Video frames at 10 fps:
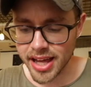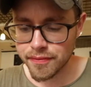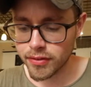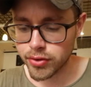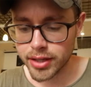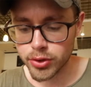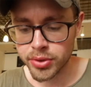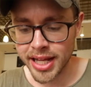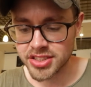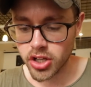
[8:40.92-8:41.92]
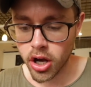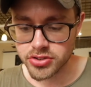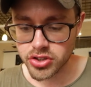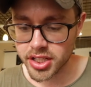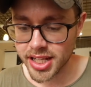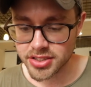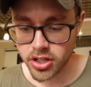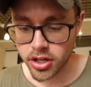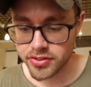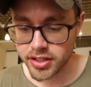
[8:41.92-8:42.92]
depth and flavor with that sauce. Look at that
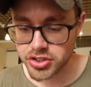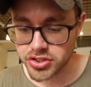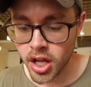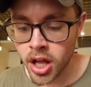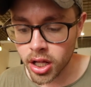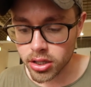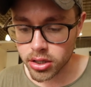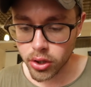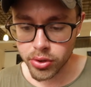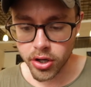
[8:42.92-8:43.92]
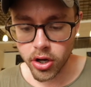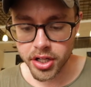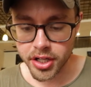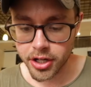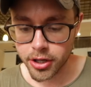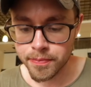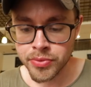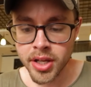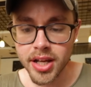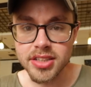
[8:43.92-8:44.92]
sauce. They've just loaded on in here.
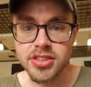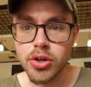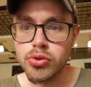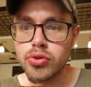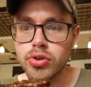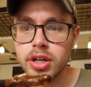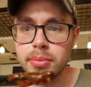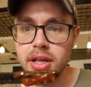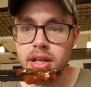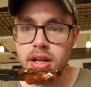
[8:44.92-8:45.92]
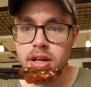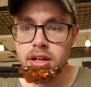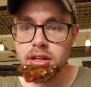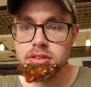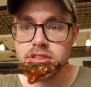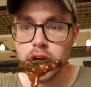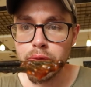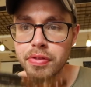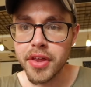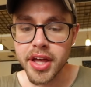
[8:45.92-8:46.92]
It's so creamy, so
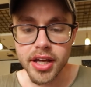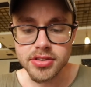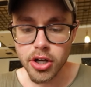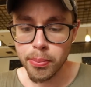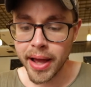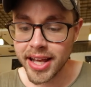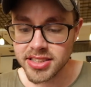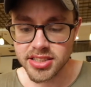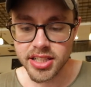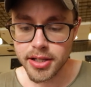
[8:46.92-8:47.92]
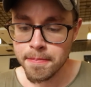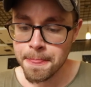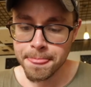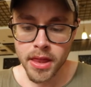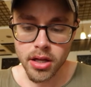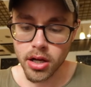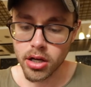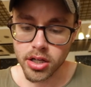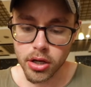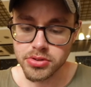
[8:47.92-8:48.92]
thick, so pasty.
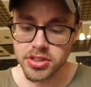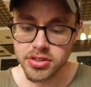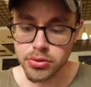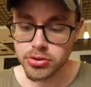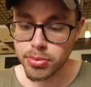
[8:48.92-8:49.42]
Coats these noodles